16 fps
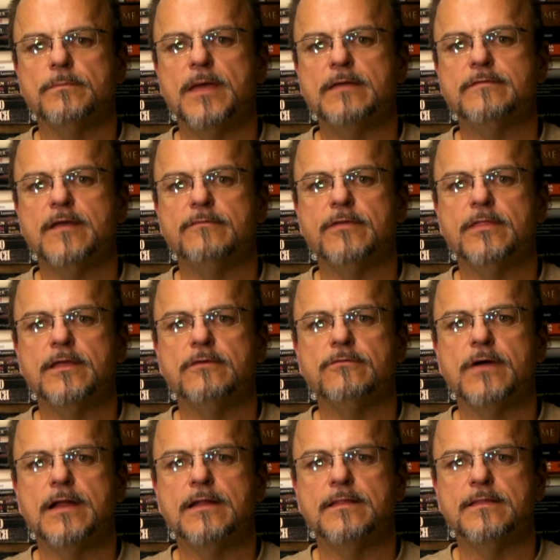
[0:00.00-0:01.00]
makes everything
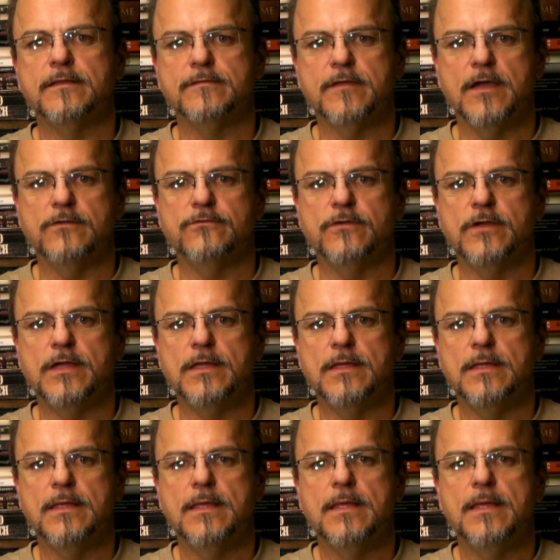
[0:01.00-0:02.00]
run in this country.
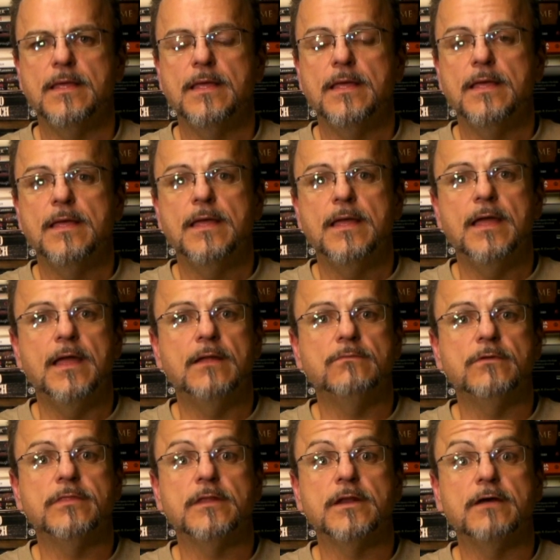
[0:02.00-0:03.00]
And
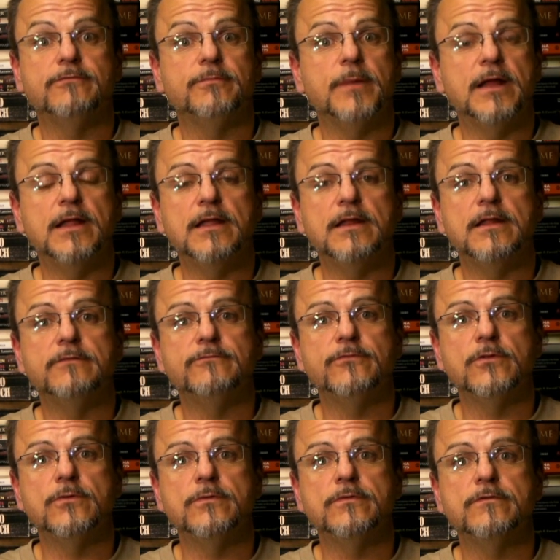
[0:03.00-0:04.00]
with enough money and
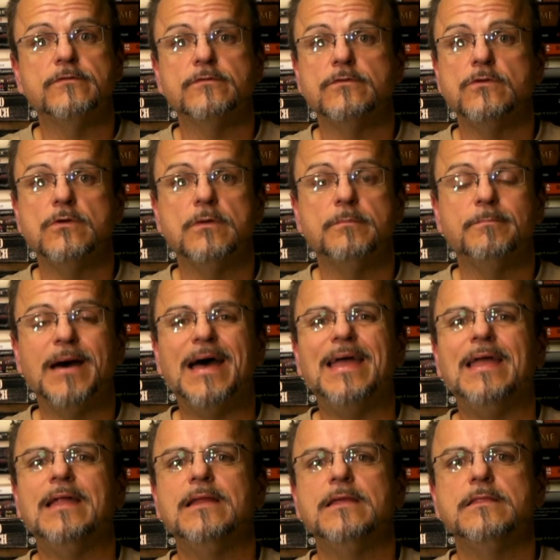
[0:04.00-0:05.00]
influence, you can buy
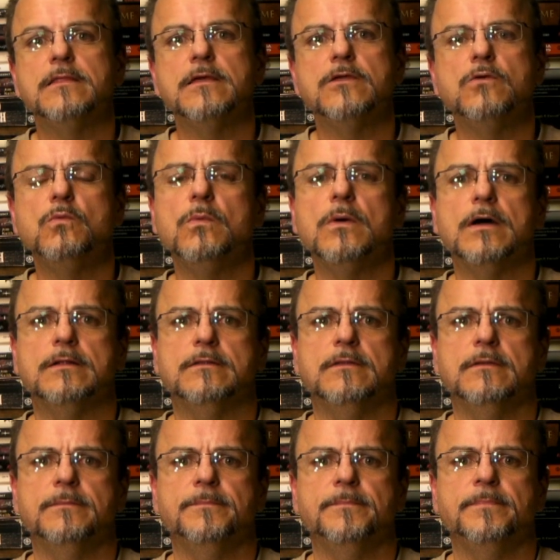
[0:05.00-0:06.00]
anything you want.
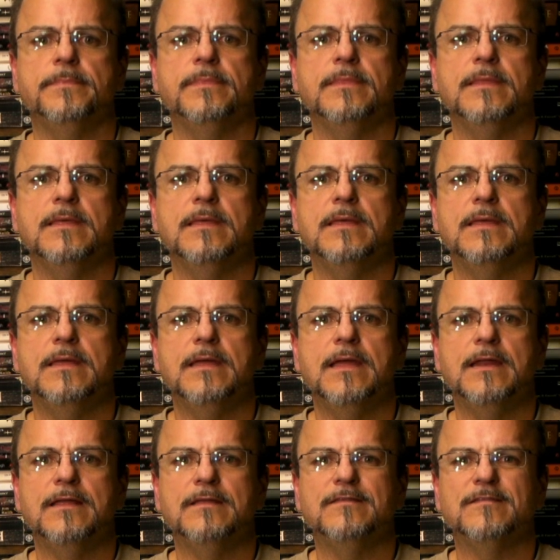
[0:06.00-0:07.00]

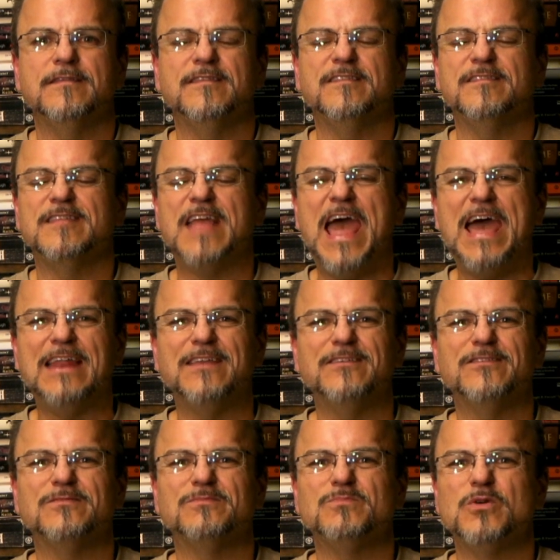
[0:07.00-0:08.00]
And it's the
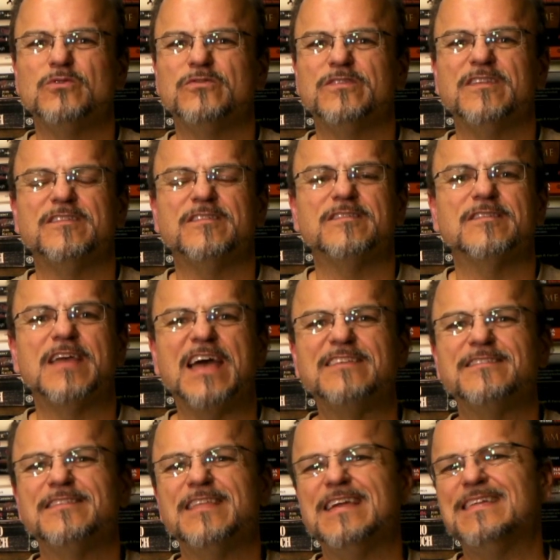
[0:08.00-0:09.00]
saddest, most
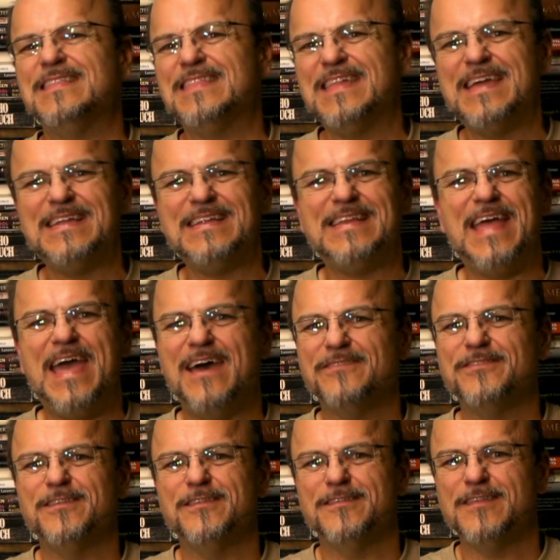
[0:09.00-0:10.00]
disgusting thing to have
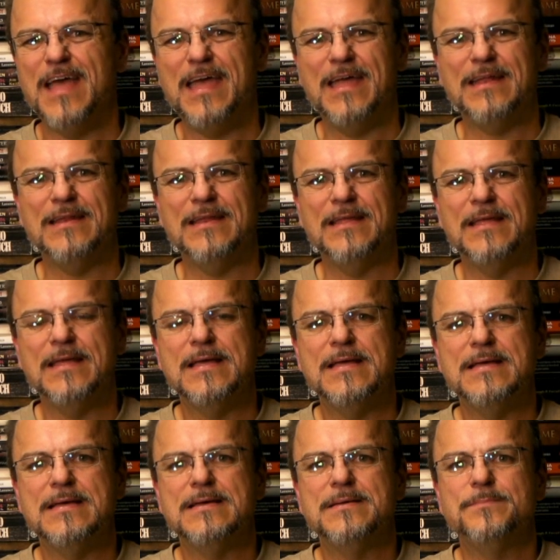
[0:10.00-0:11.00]
to say it.
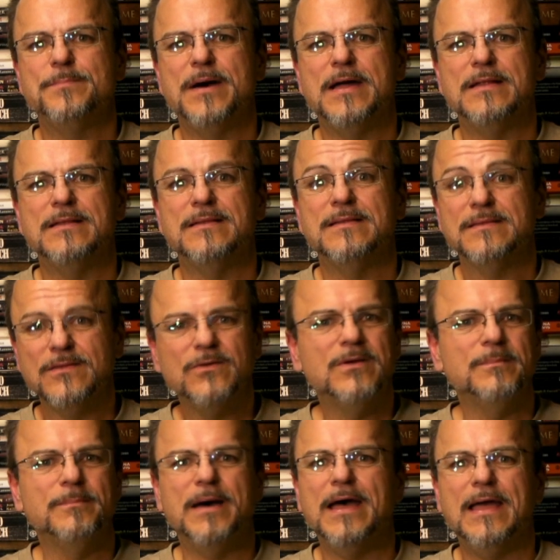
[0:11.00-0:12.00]
But you
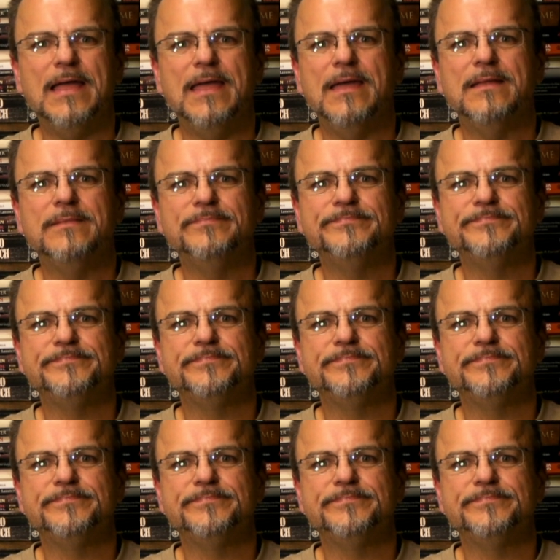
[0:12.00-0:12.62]
can buy a kid.